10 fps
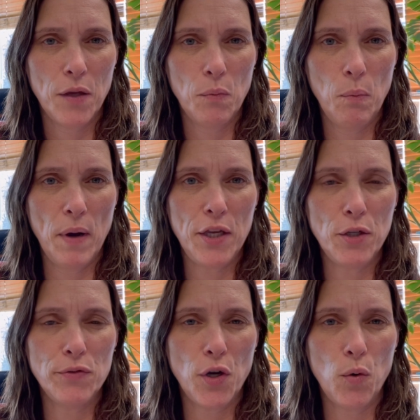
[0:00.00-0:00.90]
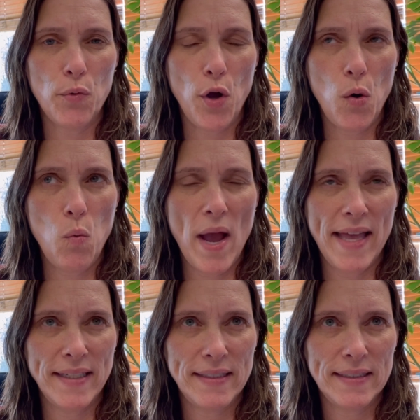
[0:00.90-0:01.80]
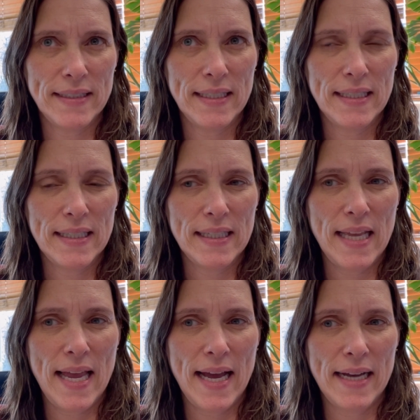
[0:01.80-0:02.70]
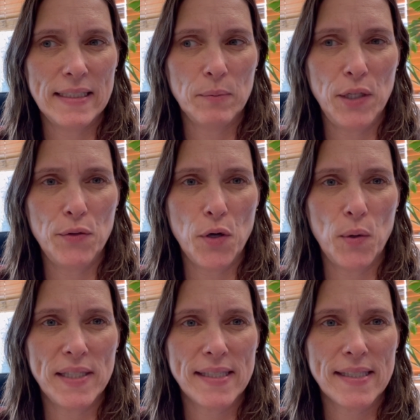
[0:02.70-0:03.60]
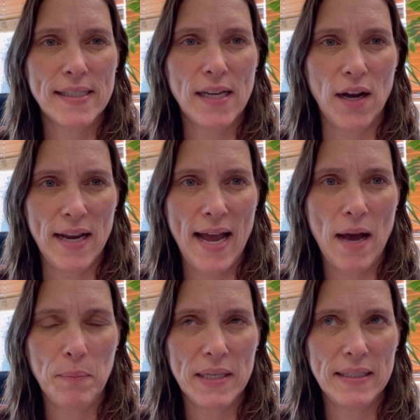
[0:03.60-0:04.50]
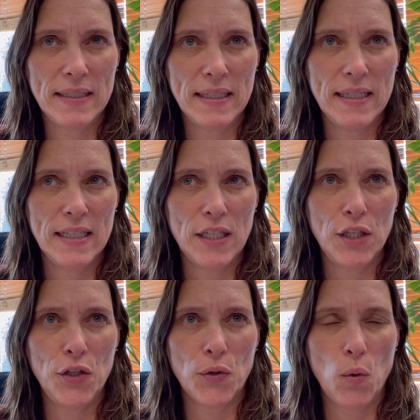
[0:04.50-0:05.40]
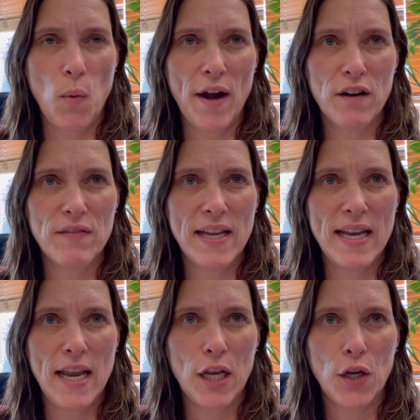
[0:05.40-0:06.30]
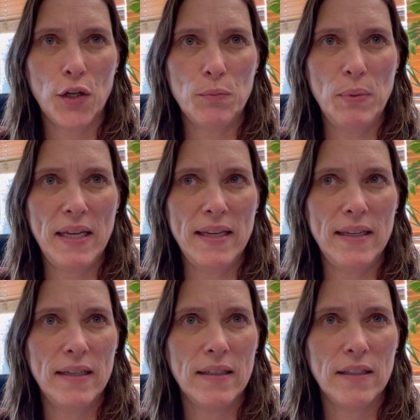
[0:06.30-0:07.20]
But you don't know when, but it's gonna happen. You're aware of it, and it could be,